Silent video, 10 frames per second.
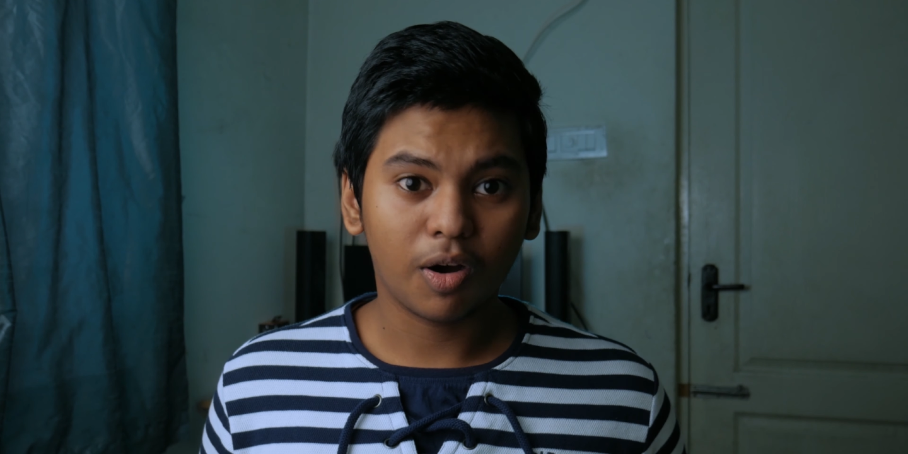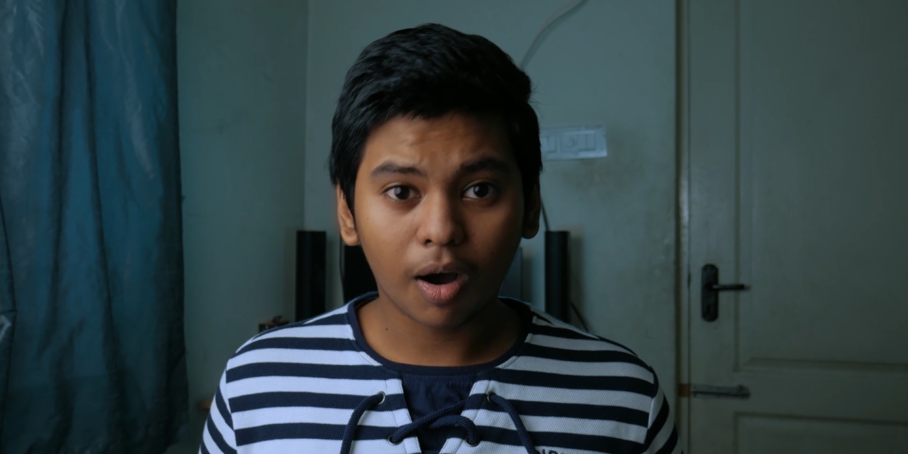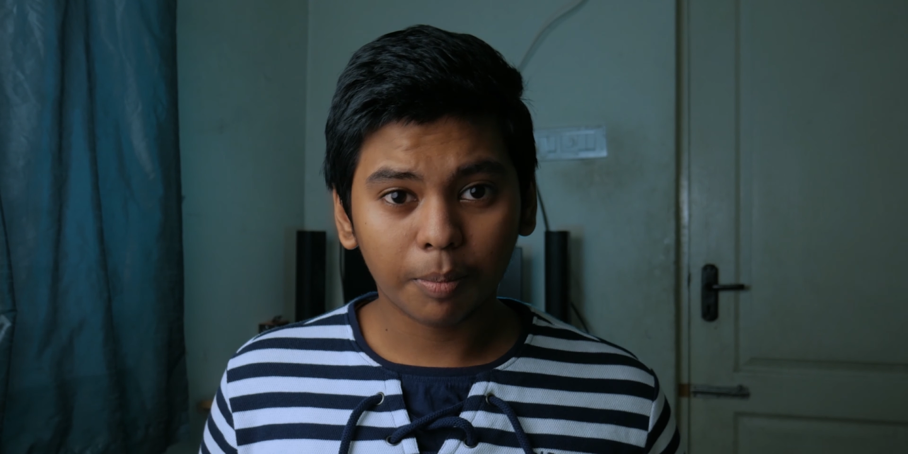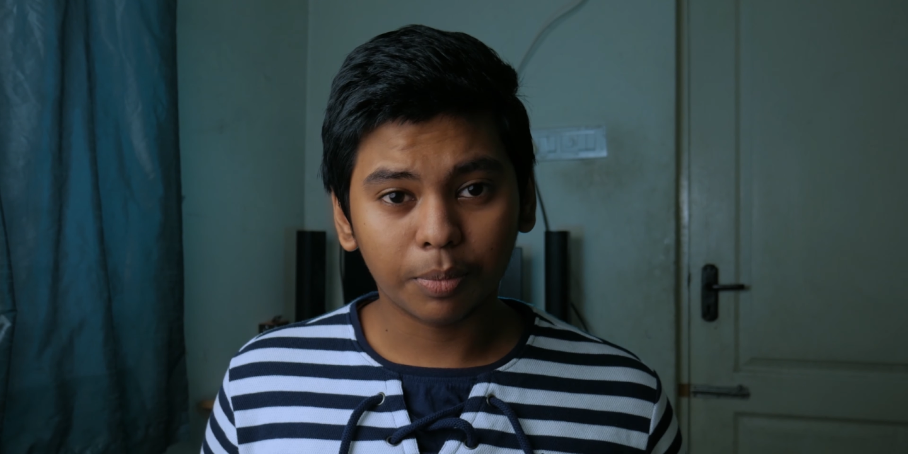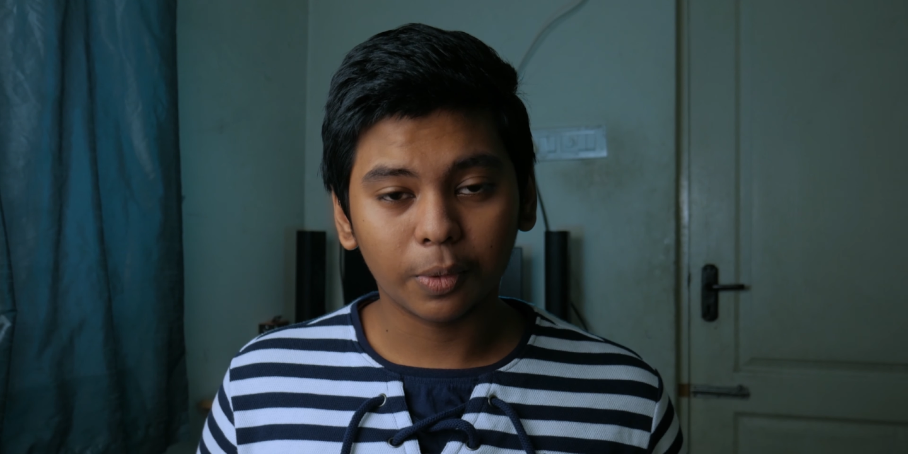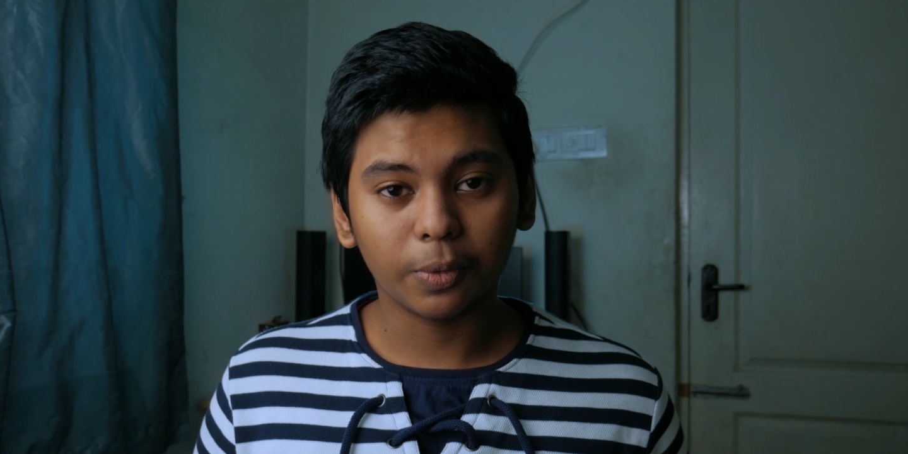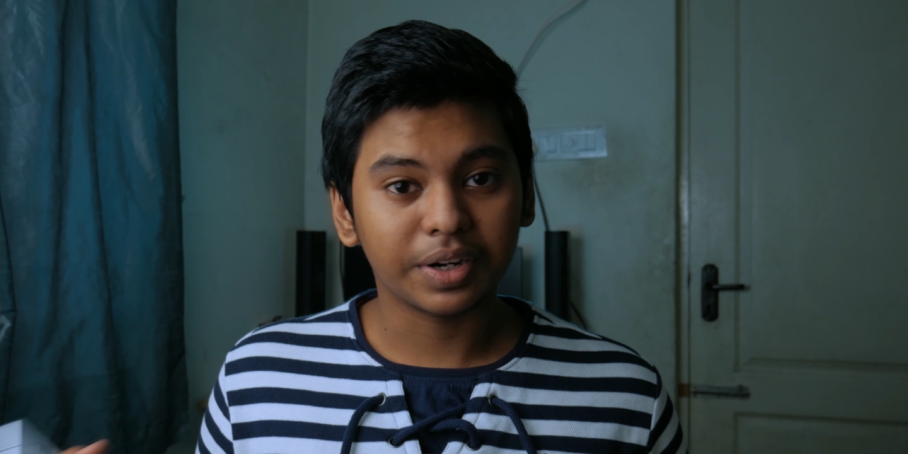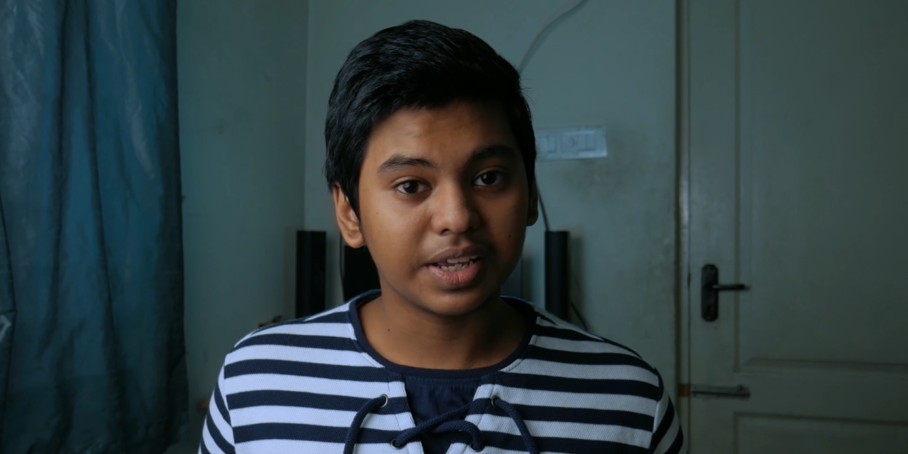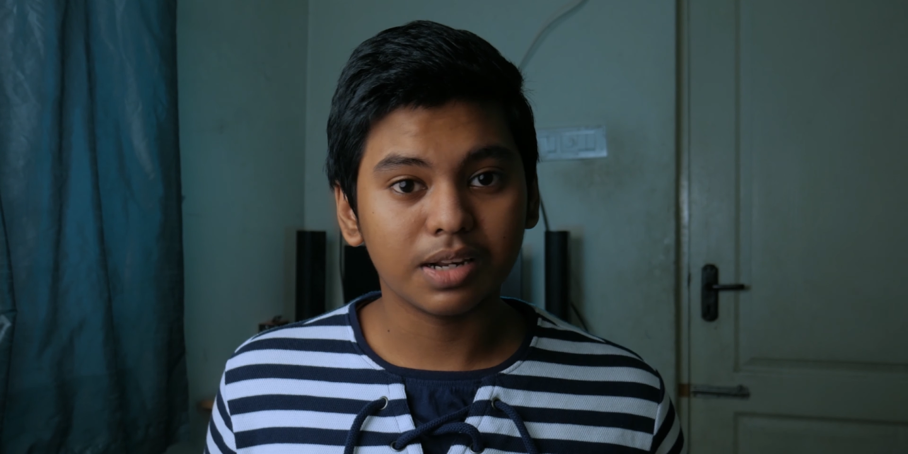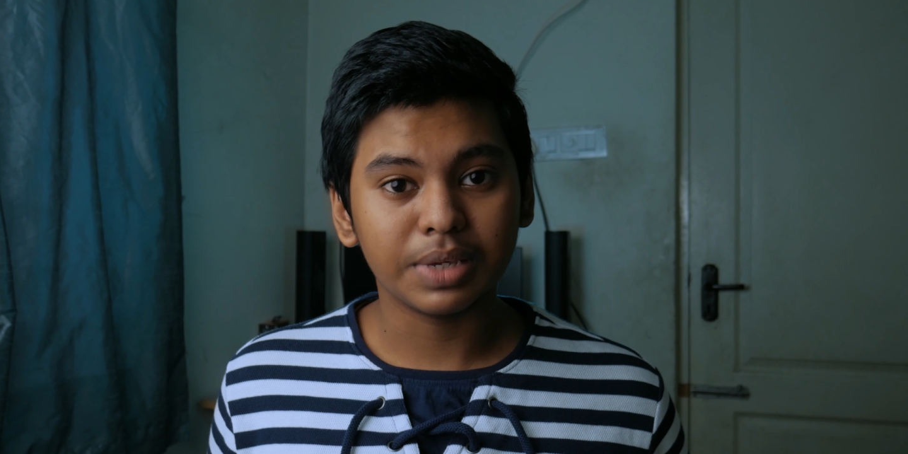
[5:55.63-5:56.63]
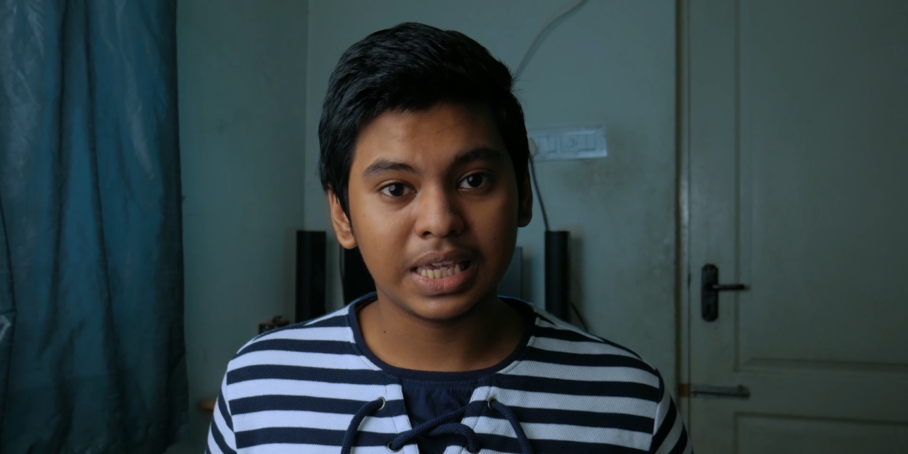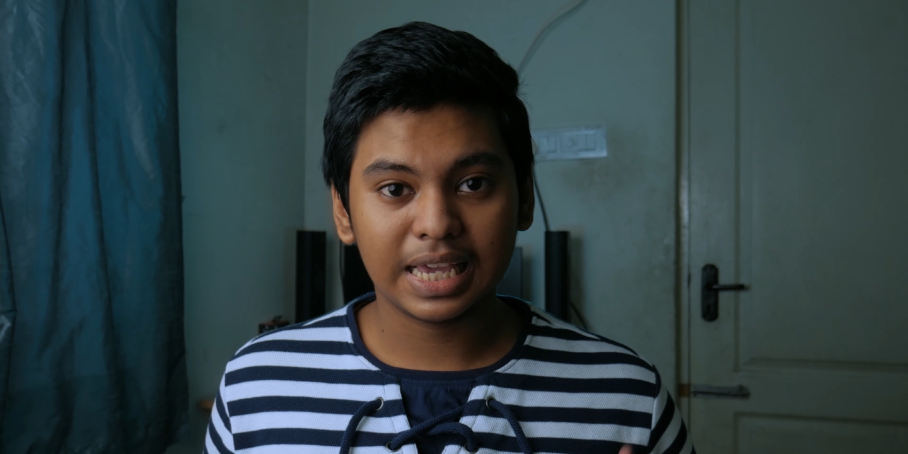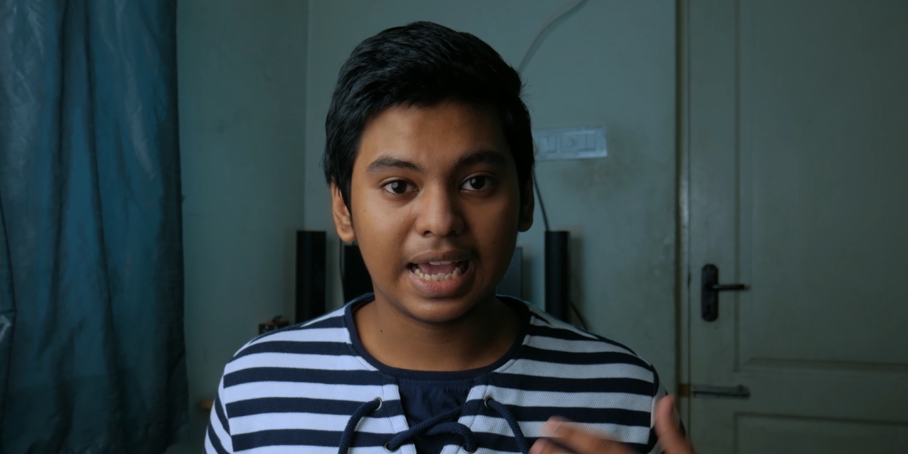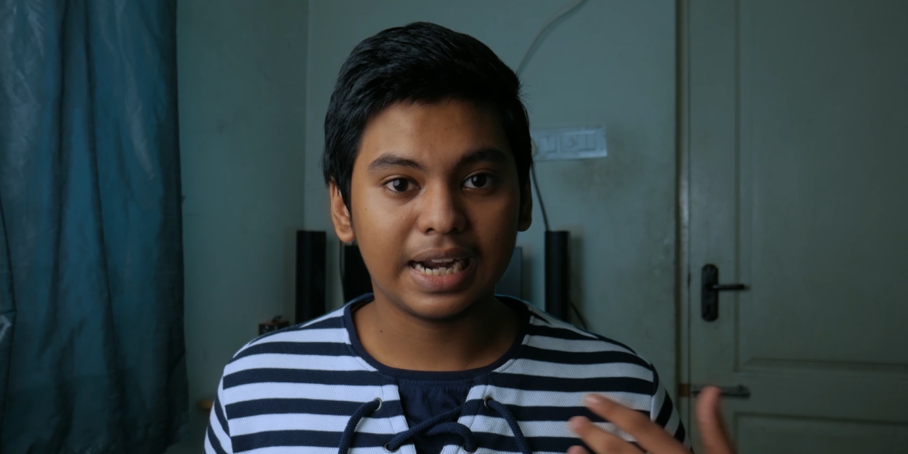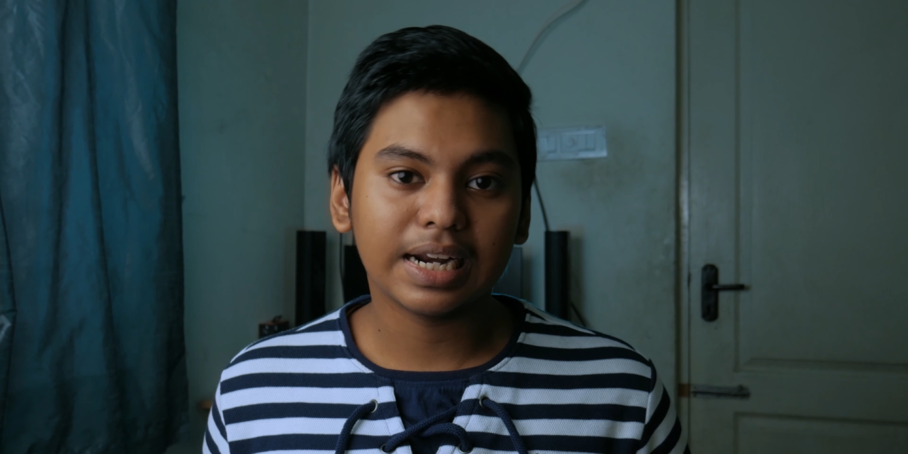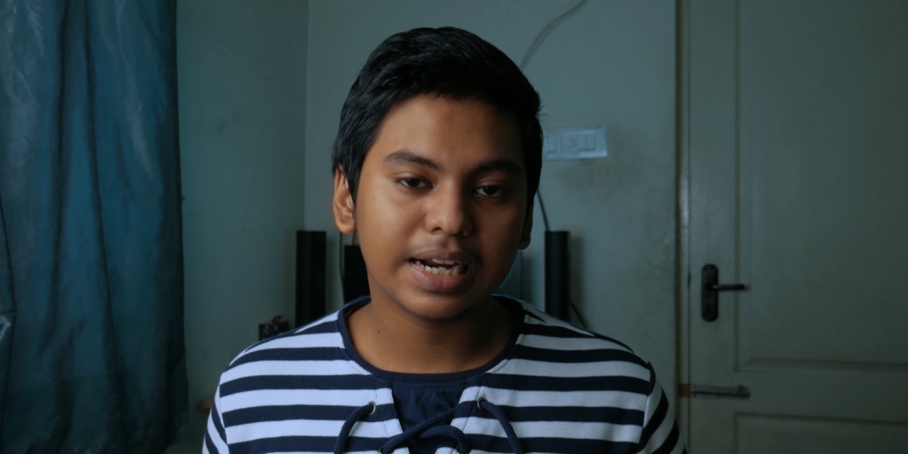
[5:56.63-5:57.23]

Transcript: Oppo, Realme and